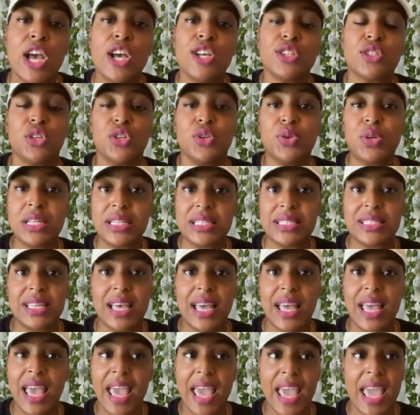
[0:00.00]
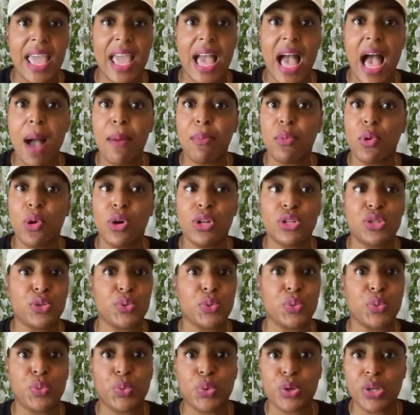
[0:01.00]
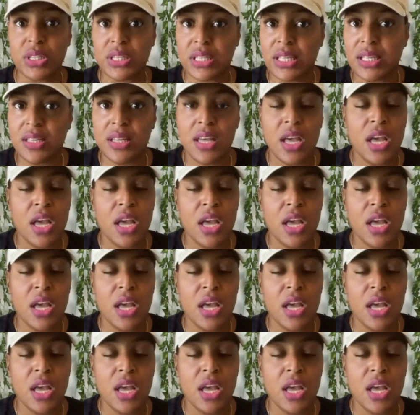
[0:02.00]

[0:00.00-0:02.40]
So you can say, hey, I'm going to really,